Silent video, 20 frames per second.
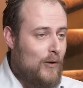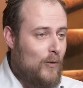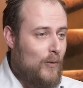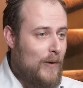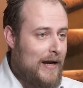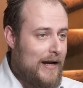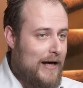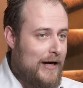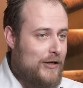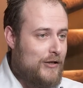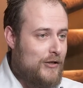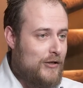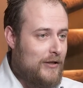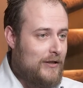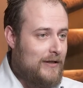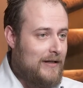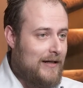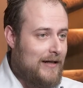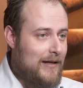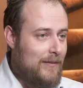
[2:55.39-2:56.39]
one
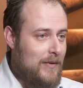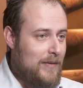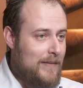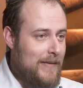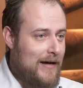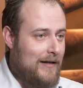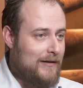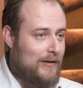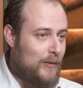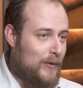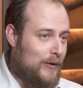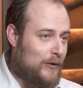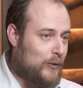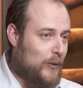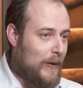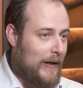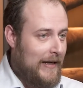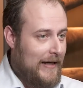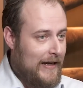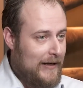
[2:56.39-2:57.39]
action that can be mounted with
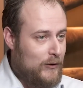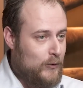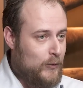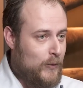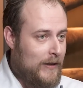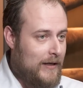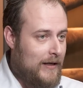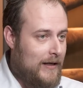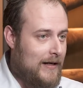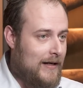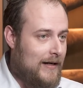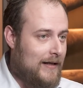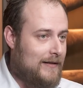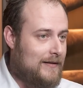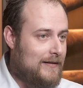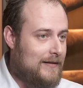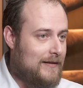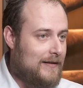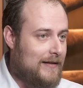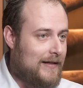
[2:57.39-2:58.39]
20 and
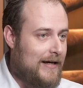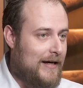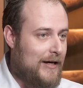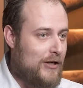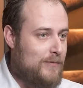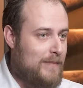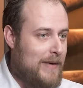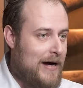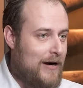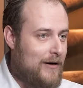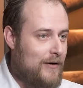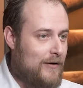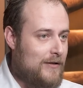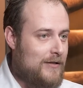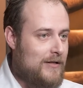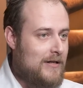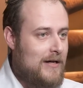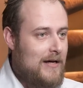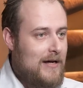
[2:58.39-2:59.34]
28 gauge barrels,